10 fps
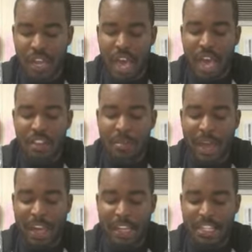either
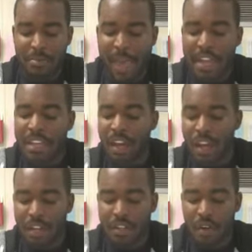by expanding
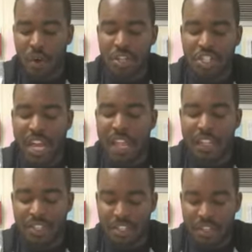on or
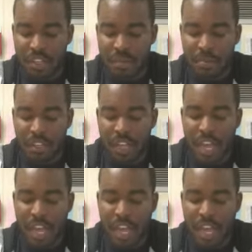challenging them